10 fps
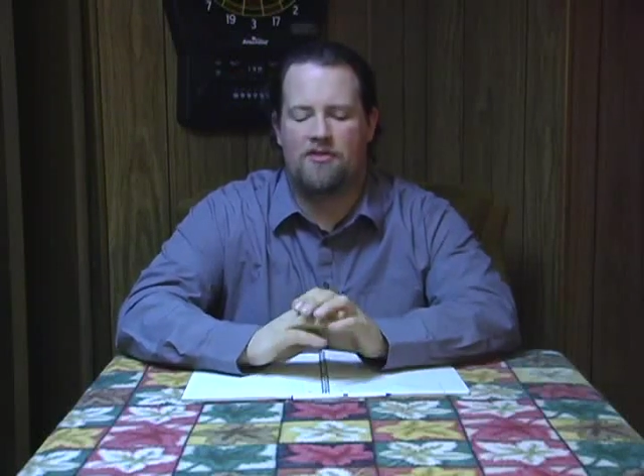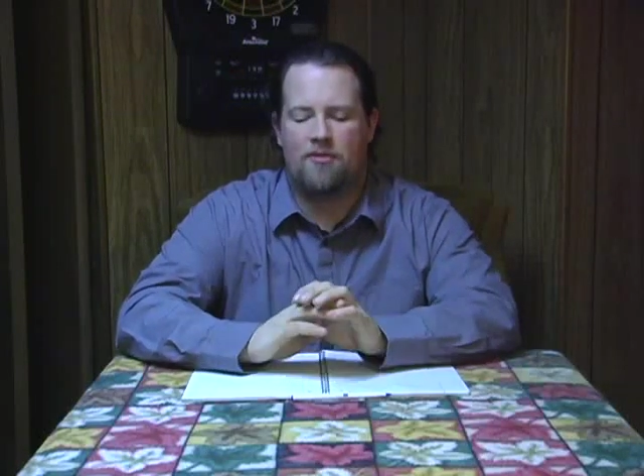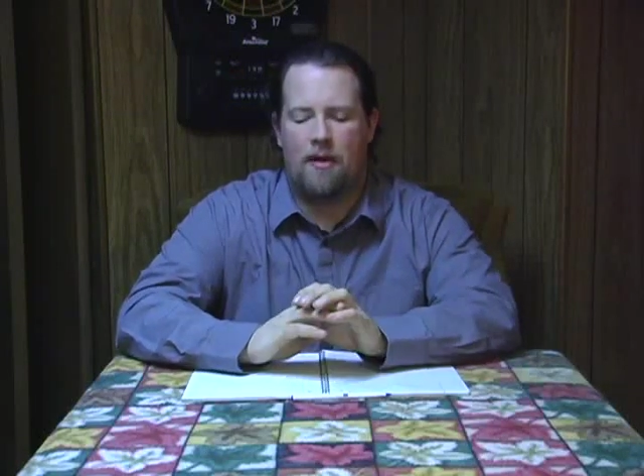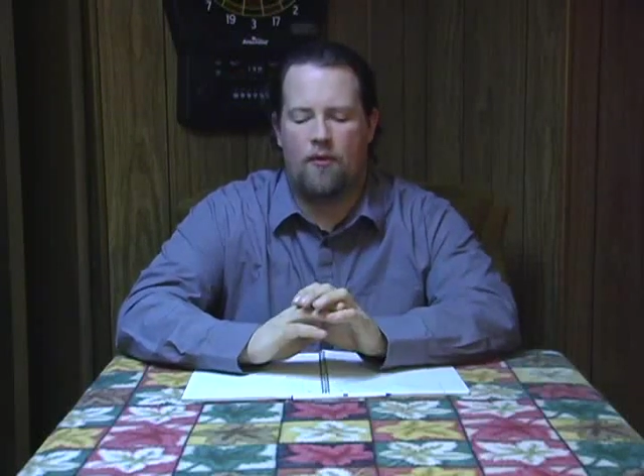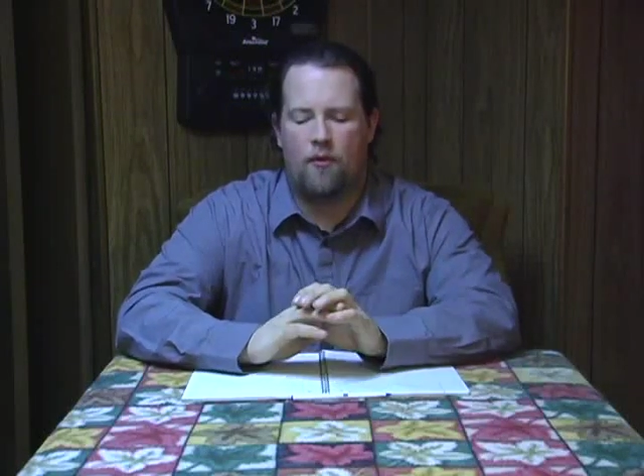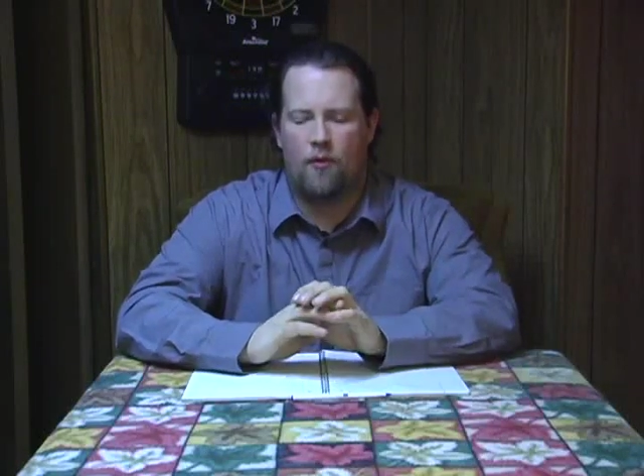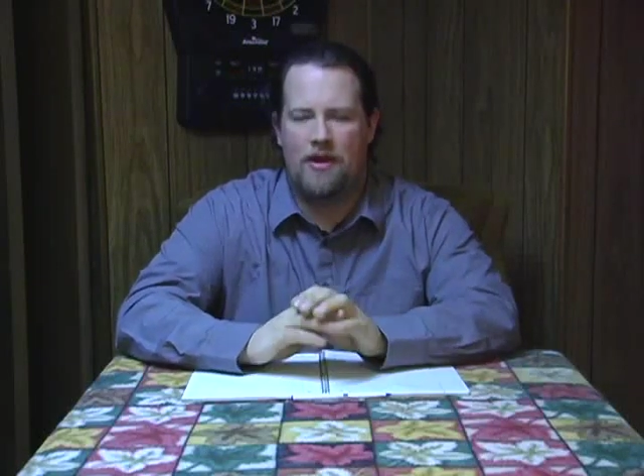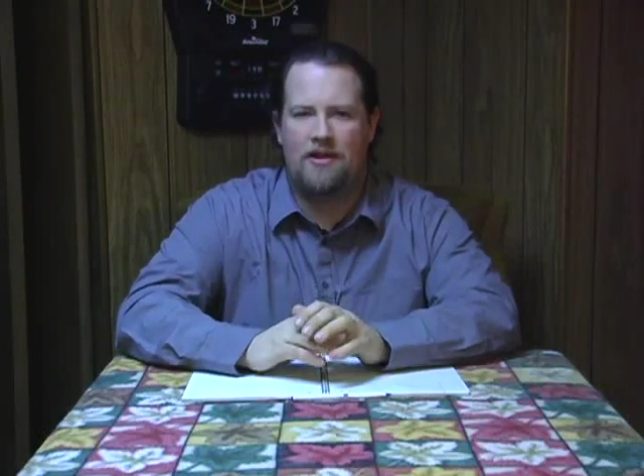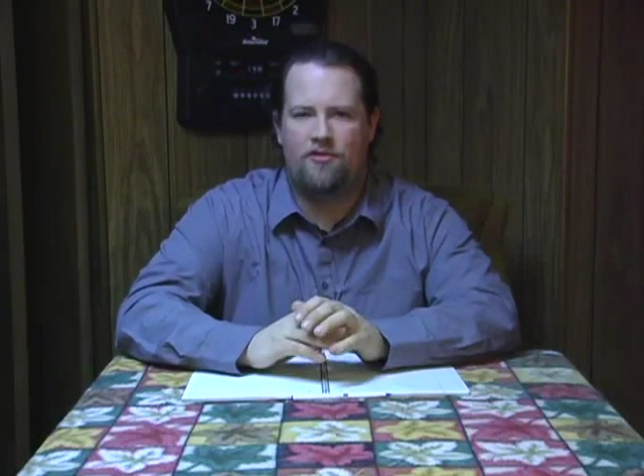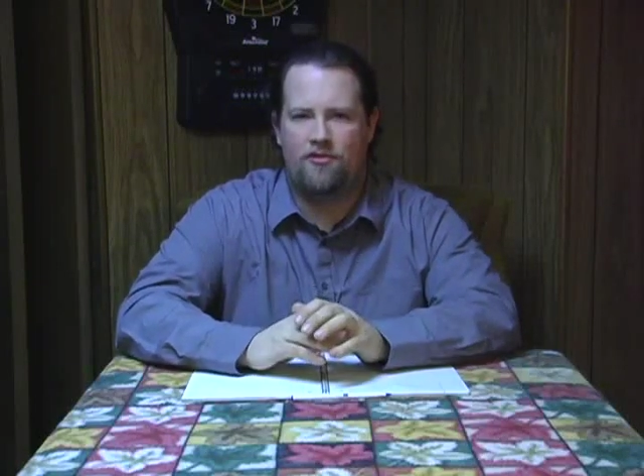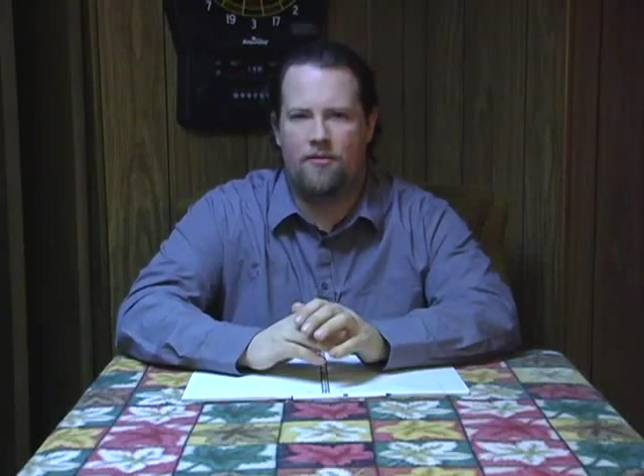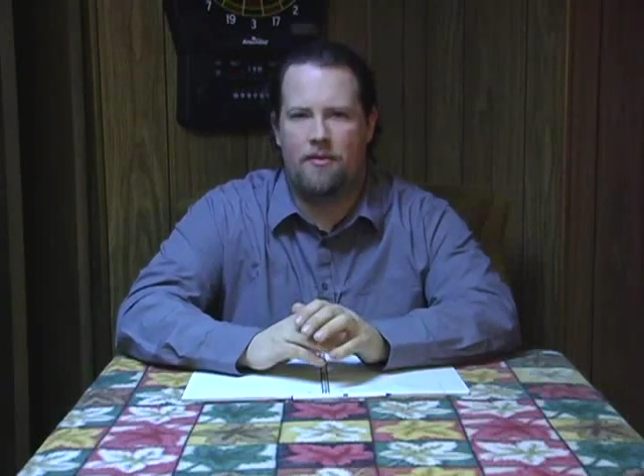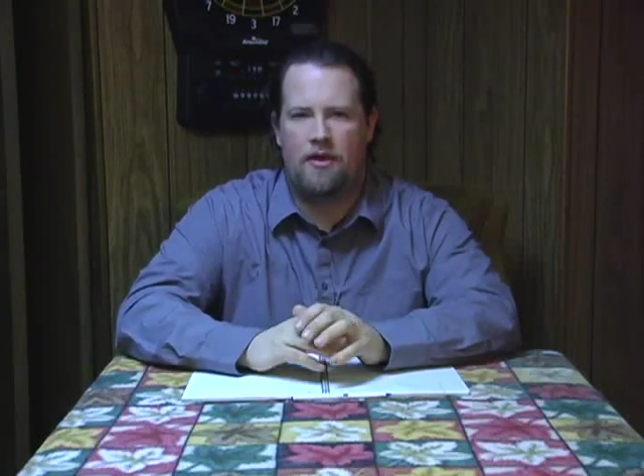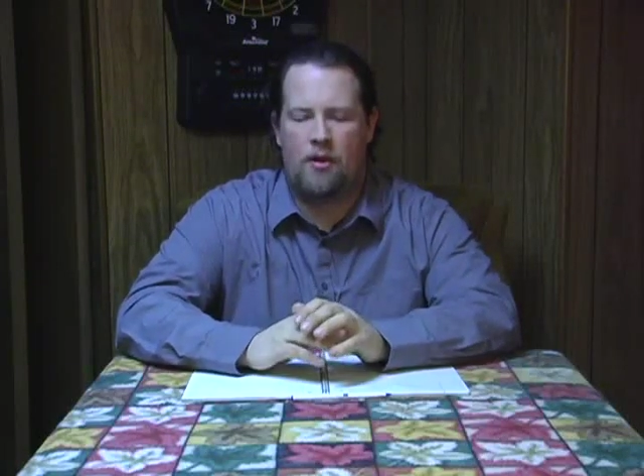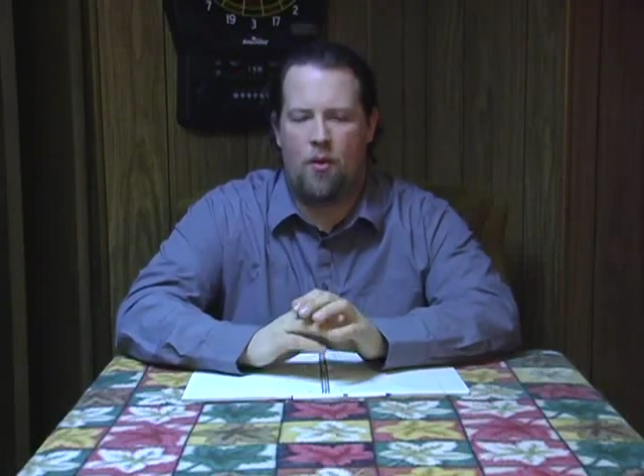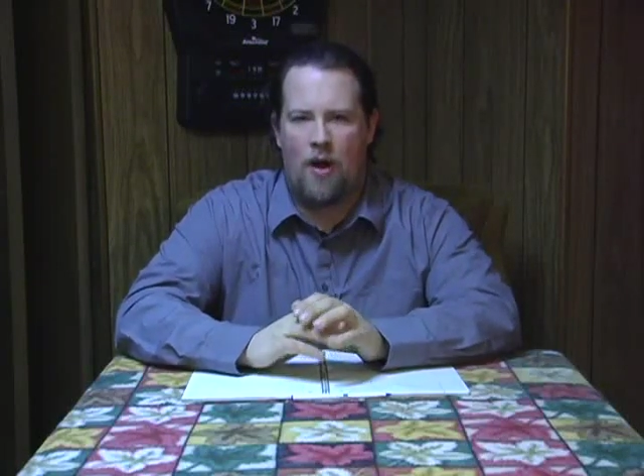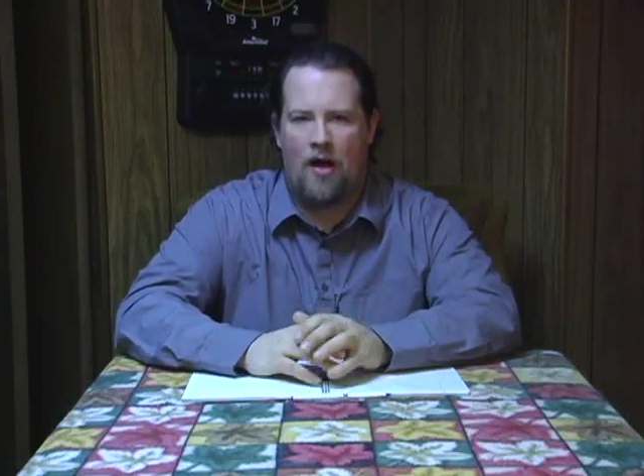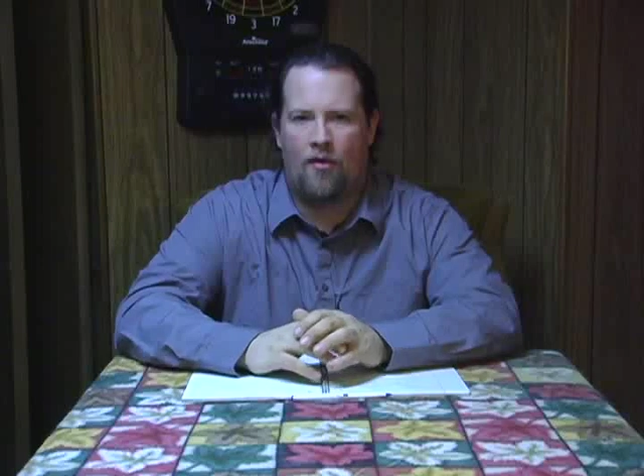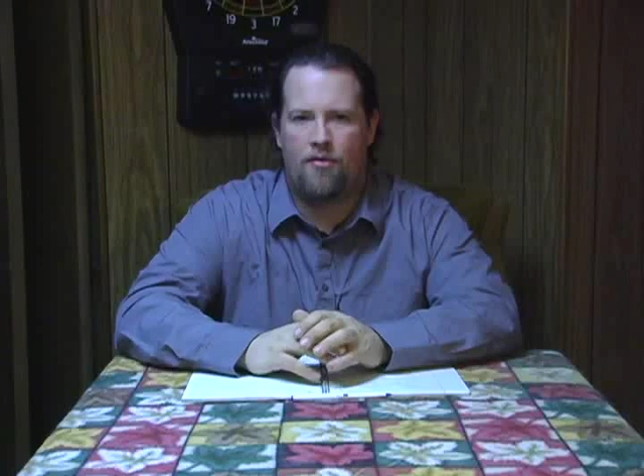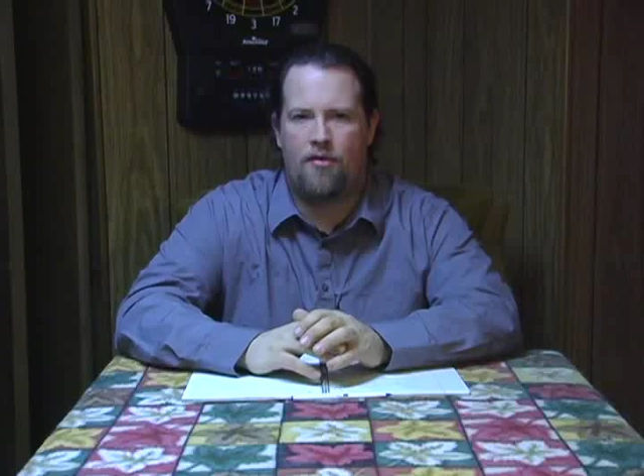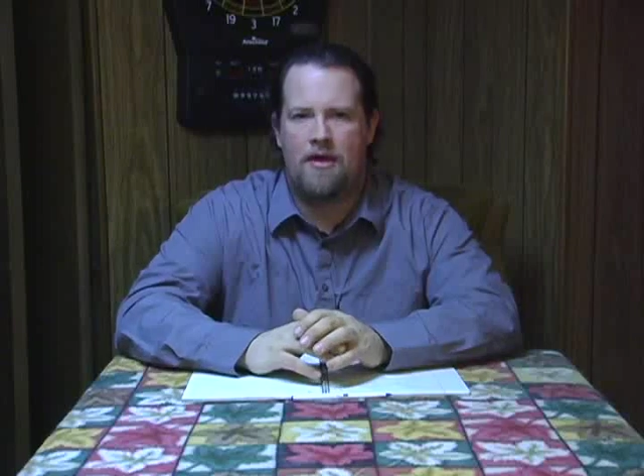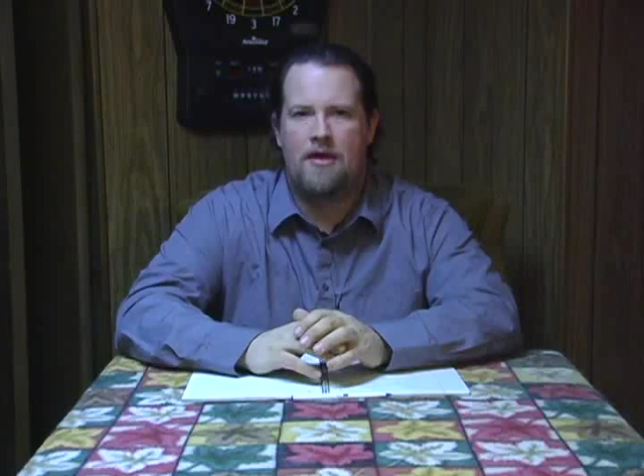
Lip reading: It's about redistributing wealth